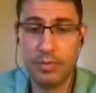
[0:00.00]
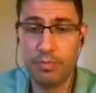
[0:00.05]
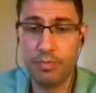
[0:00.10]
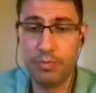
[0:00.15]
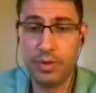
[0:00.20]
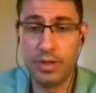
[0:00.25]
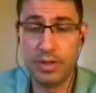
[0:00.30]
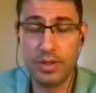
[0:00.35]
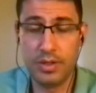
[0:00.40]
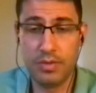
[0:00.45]

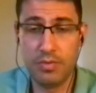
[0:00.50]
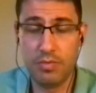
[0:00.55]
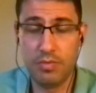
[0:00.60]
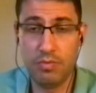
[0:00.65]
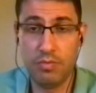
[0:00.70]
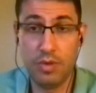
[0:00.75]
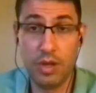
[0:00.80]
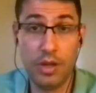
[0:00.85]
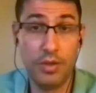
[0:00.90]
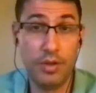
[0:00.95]
There's
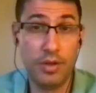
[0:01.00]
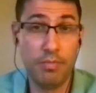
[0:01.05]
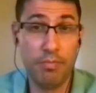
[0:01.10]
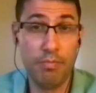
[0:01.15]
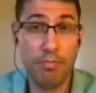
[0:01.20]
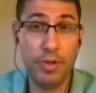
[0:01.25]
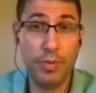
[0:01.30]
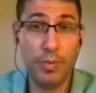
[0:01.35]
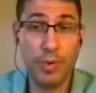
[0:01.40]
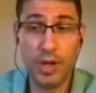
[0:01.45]
other
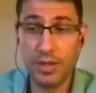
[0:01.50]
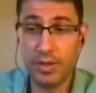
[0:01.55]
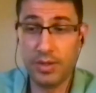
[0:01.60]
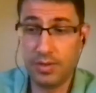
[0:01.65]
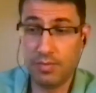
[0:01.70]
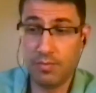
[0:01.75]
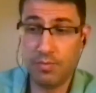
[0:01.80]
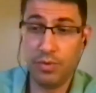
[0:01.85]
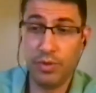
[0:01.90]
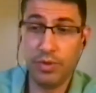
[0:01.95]
Midwest
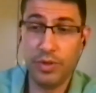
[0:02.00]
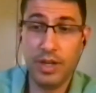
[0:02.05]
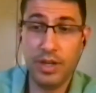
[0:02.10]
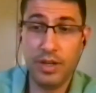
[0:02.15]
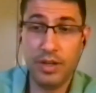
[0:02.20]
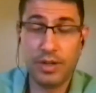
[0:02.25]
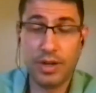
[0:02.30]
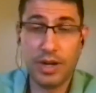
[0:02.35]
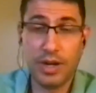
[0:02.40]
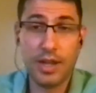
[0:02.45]

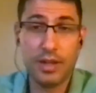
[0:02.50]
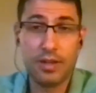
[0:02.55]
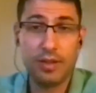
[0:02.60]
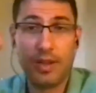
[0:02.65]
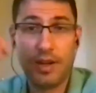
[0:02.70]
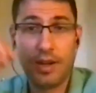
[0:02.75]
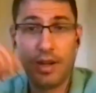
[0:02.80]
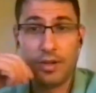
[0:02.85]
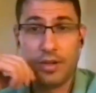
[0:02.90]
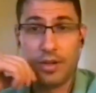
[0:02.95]
related tracks
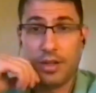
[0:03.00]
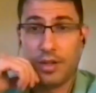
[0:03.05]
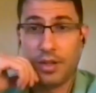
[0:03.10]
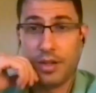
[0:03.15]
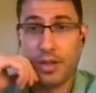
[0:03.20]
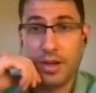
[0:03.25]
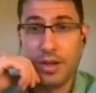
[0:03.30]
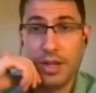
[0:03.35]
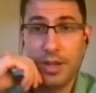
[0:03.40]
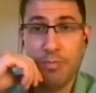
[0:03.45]
that I shall
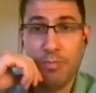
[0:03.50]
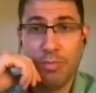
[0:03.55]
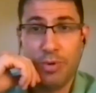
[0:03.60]
not name,